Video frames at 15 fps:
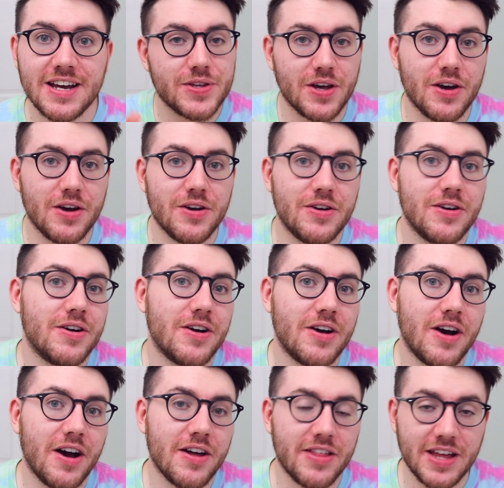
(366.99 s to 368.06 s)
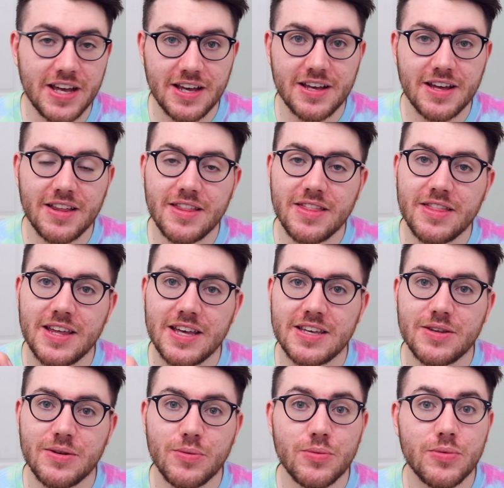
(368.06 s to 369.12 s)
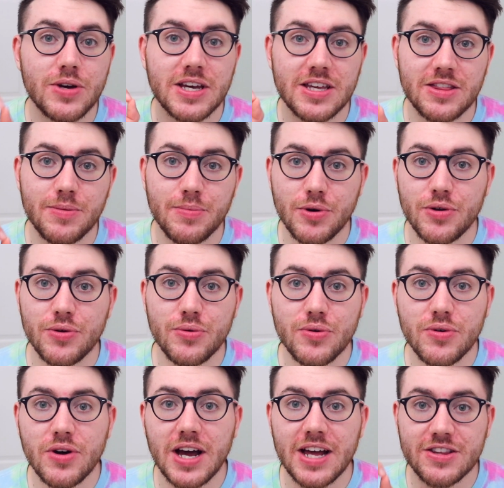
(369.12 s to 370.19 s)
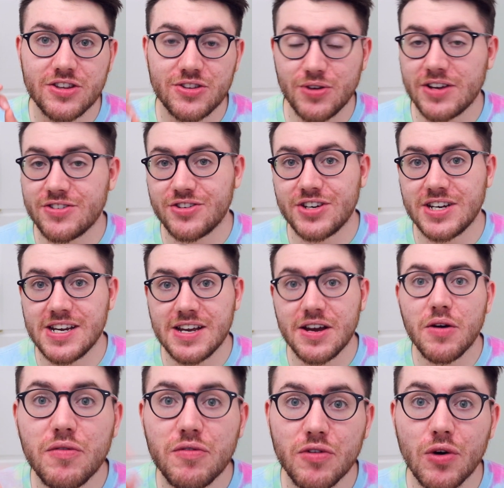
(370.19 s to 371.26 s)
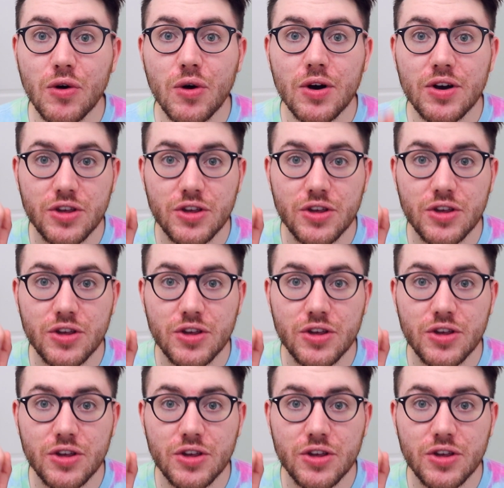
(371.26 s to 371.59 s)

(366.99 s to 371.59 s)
So I think this is the model and strategy for